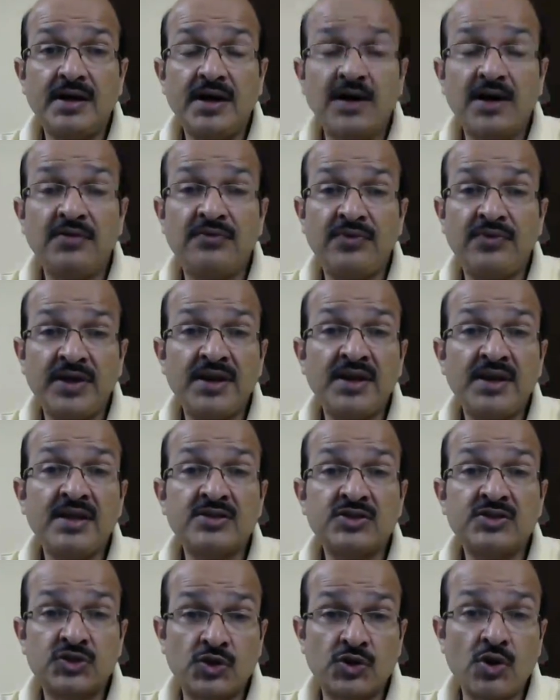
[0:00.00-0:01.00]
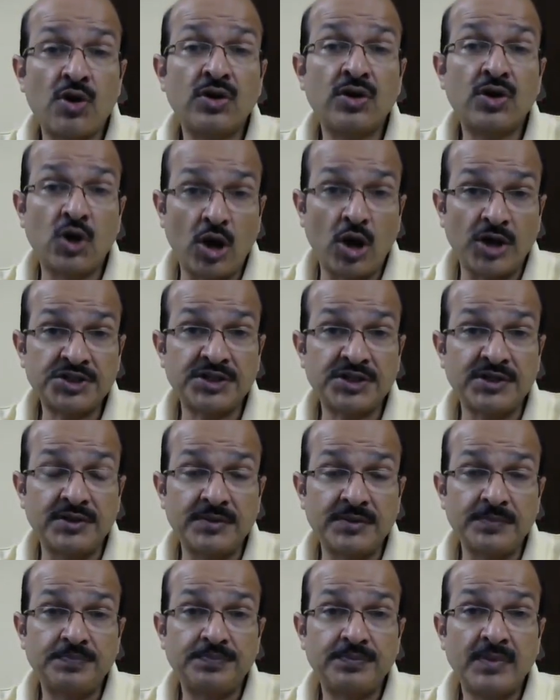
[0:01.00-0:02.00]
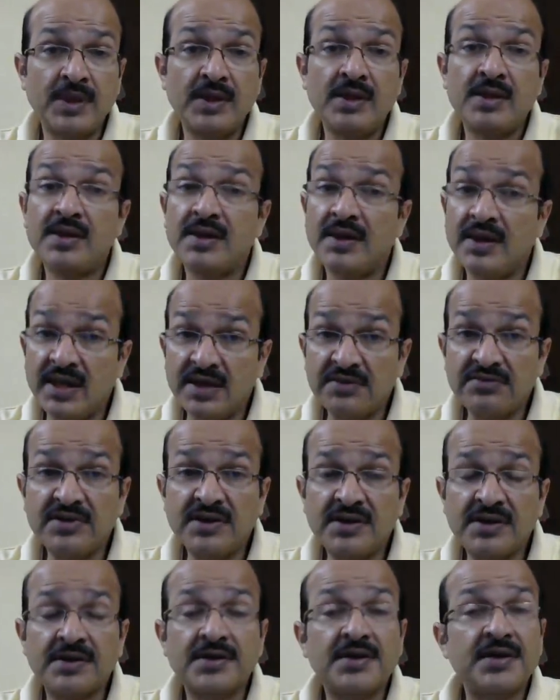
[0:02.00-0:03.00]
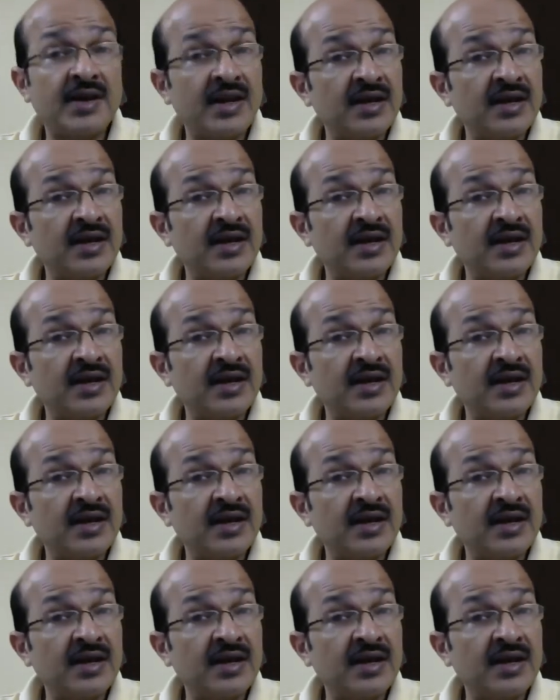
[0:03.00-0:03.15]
a very strong caution. Never,